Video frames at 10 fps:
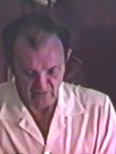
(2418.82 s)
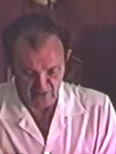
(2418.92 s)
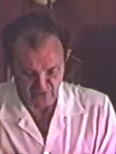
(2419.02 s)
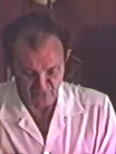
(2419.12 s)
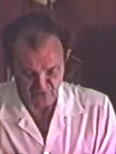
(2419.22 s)

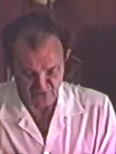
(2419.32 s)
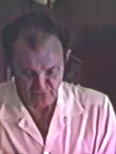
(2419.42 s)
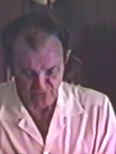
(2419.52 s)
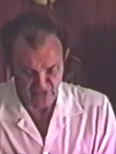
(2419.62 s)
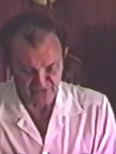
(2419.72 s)
as we
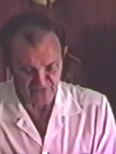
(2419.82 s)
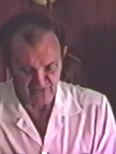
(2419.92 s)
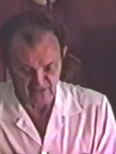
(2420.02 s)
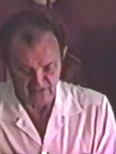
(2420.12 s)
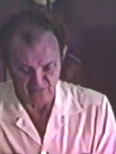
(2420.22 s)
saw
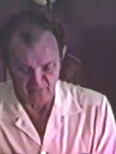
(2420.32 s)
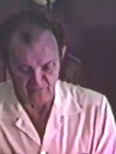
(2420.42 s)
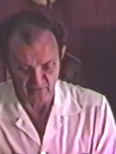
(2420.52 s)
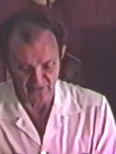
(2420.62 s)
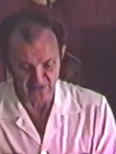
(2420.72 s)
yesterday, there'll be
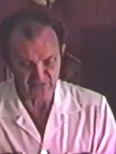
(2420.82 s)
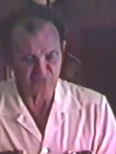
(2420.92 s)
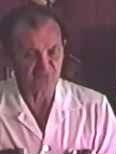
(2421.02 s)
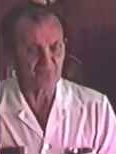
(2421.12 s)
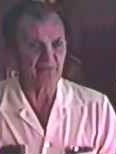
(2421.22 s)
a
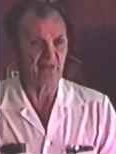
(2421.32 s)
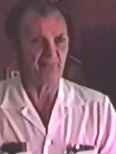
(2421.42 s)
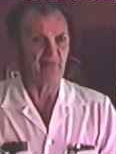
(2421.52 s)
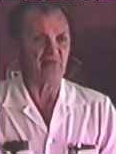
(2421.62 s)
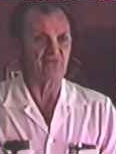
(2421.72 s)
reluctance upon our
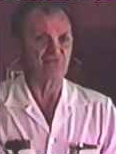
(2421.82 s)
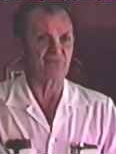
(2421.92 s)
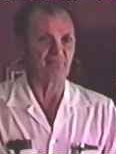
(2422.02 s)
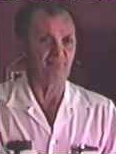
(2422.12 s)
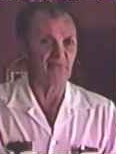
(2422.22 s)
part to
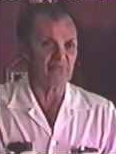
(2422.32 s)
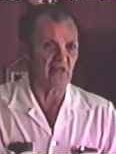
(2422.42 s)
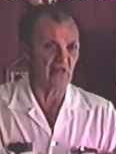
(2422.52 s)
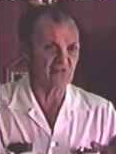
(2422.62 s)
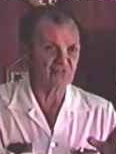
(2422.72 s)
submit
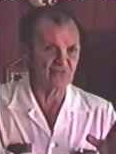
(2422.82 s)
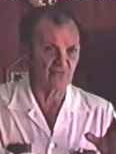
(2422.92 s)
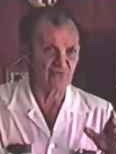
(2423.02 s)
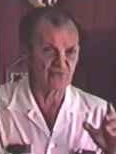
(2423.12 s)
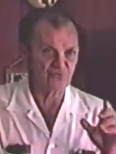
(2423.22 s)

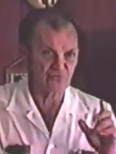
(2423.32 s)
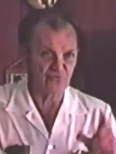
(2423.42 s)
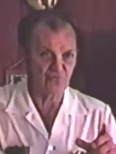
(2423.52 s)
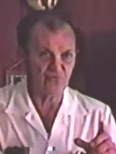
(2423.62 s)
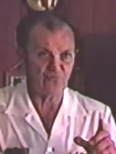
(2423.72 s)
ourselves
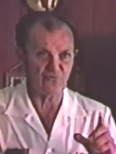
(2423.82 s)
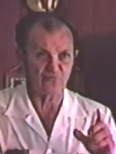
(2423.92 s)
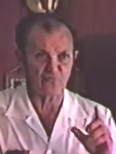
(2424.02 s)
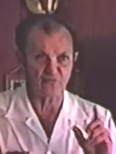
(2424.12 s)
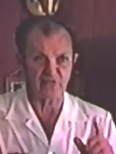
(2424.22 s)
to
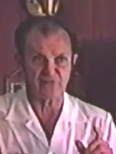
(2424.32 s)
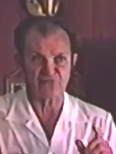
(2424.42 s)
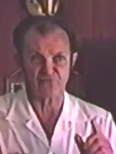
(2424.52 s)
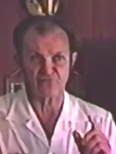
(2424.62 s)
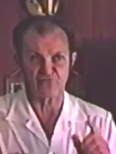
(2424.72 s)
the
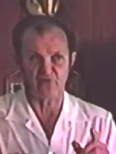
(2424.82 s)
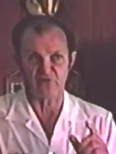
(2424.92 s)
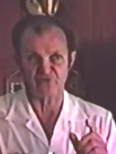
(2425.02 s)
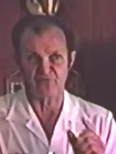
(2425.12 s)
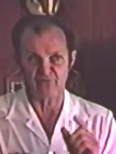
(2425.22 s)
rigours and
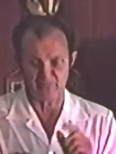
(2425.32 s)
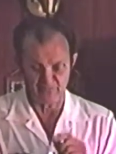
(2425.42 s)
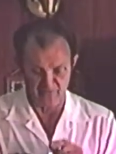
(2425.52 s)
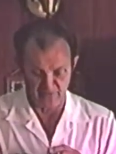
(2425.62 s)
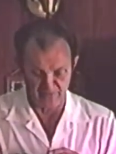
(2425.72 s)
trials of that
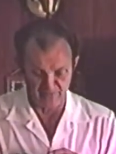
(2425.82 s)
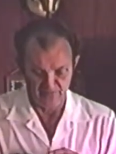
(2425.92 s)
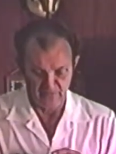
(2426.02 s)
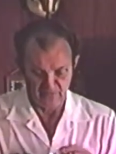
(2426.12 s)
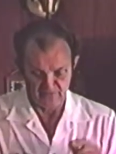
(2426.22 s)

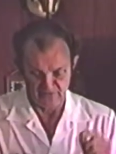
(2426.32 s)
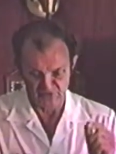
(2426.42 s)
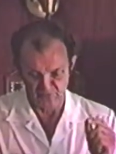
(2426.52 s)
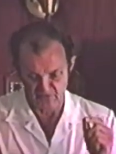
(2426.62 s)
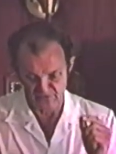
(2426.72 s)
period, the
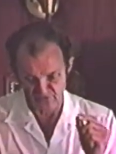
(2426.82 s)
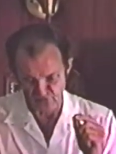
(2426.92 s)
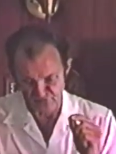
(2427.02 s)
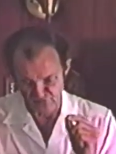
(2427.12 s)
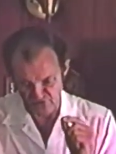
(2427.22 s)
despiteful
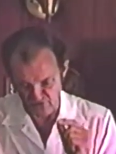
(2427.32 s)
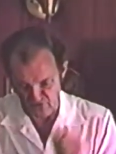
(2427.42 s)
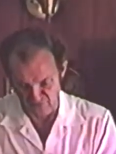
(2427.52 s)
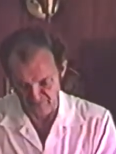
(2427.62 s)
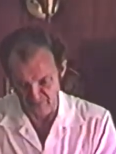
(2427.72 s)
usage
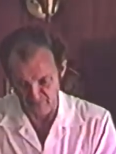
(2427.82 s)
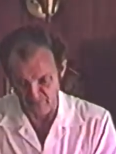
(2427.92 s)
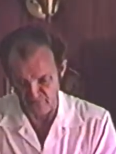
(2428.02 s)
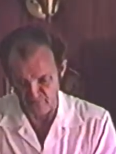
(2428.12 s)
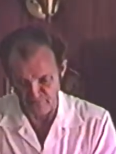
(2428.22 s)
of that
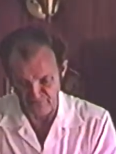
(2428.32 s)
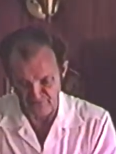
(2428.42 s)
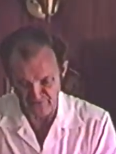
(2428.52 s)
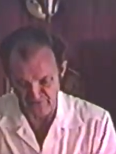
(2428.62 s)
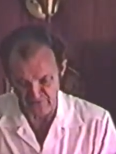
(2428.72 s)
period. We'll
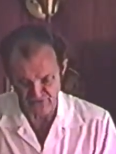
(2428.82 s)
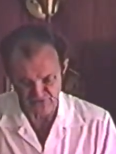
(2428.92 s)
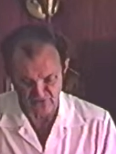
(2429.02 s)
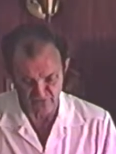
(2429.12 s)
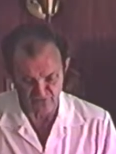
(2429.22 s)
fight against
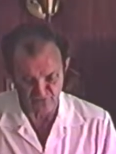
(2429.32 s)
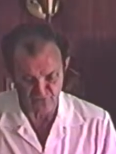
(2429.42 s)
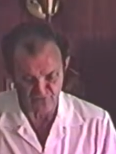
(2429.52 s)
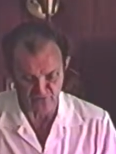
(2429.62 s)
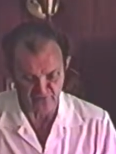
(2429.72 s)
God as we
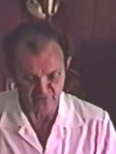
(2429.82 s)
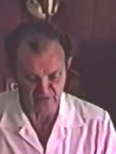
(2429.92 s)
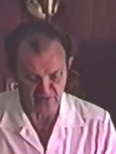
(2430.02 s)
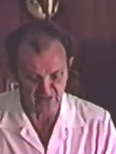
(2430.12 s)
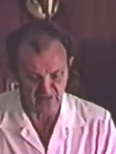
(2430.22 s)
try
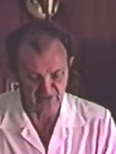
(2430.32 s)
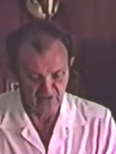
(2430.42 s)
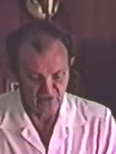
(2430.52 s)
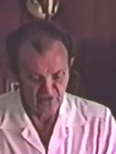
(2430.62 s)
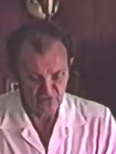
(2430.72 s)
very hard
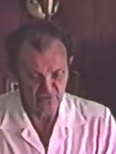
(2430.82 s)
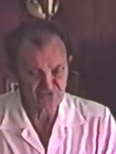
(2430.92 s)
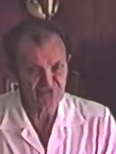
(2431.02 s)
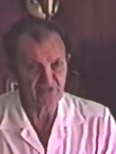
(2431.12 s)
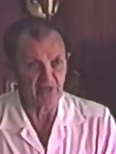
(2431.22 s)
to
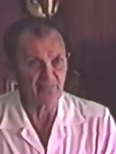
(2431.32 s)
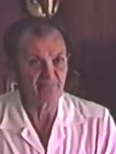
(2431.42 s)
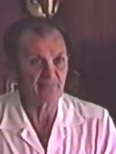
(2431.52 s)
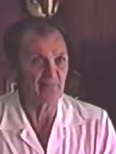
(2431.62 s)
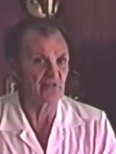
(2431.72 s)
escape
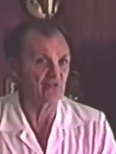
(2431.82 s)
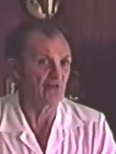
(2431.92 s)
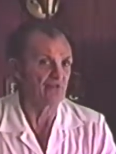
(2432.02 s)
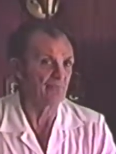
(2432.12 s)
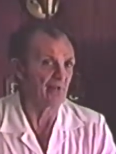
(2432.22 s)
from that
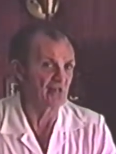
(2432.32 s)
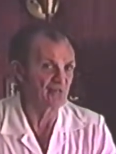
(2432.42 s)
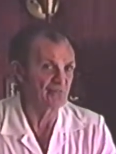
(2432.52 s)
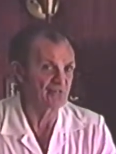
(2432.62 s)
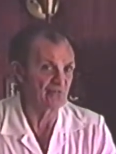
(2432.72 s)
kind of
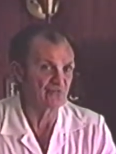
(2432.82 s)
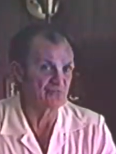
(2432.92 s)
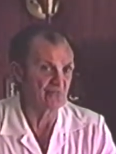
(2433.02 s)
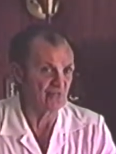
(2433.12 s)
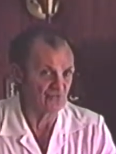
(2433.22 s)
punishment instead of
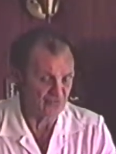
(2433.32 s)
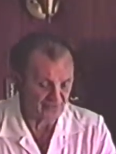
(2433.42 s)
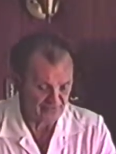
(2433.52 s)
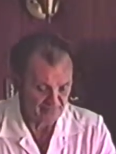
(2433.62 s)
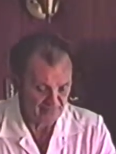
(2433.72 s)
submitting to it.